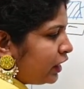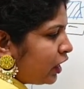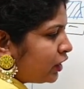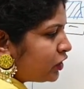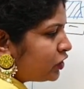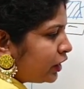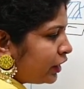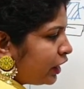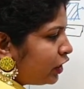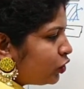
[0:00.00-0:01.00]
naught is
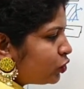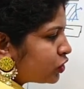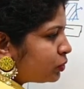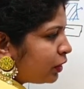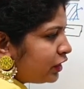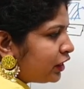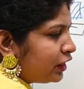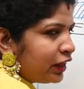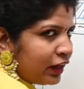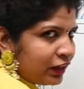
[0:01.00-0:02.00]
reduced by the
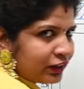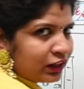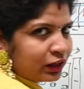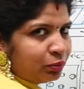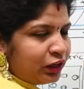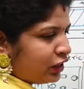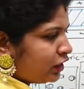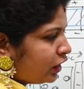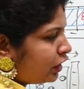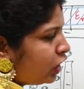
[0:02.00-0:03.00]
dielectric
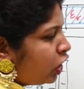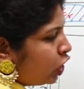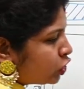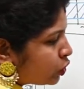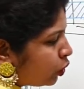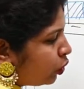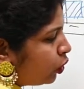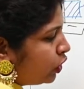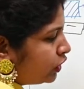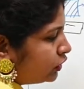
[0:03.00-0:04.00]
material.
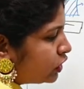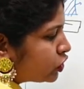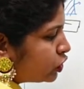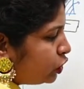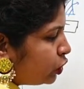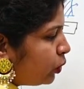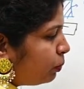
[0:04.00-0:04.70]
So this new